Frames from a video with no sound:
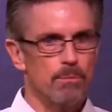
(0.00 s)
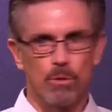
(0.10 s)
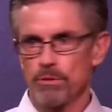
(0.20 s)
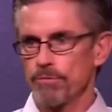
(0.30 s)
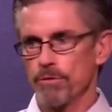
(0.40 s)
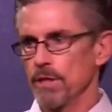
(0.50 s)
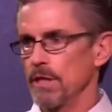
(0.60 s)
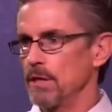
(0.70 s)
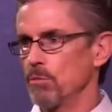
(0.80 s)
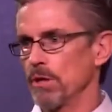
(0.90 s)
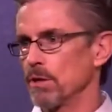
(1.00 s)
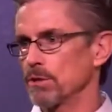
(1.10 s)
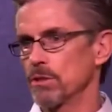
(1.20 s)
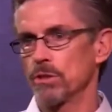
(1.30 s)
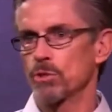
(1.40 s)
I'm no different than anyone
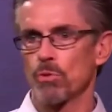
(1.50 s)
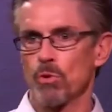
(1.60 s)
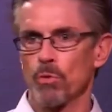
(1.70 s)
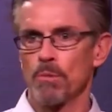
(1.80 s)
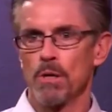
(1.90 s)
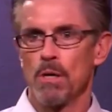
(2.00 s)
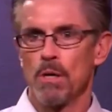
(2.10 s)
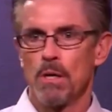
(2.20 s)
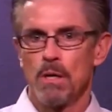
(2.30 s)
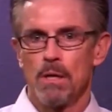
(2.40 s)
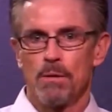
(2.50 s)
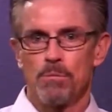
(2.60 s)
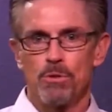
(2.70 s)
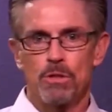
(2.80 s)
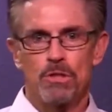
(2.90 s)
else in this room.
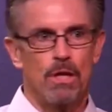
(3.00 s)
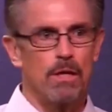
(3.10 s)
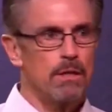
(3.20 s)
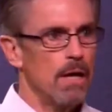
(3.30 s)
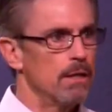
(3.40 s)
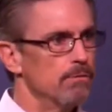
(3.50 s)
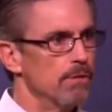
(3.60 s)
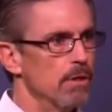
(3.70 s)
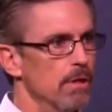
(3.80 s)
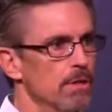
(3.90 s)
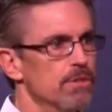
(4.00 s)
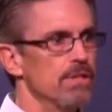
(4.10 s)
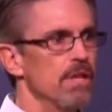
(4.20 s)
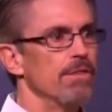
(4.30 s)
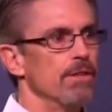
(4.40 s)
You could say kind of as a
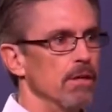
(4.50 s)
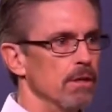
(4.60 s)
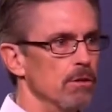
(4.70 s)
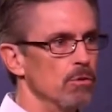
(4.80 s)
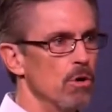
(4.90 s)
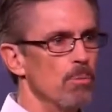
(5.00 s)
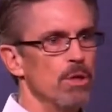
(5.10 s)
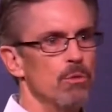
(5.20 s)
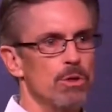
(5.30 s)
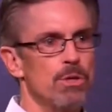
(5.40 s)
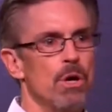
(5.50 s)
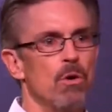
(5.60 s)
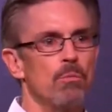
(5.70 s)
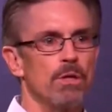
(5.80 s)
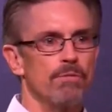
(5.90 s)
nothing. You know, nobody would
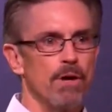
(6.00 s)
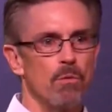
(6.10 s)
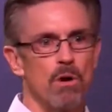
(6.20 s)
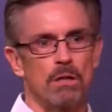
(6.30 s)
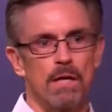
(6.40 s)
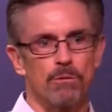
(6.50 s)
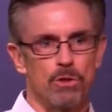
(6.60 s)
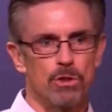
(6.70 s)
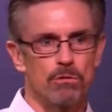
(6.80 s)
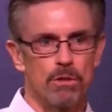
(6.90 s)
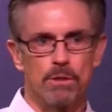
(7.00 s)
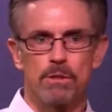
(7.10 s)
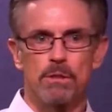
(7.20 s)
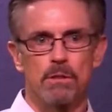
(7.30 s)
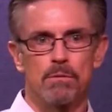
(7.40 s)
know me if I walked down the street.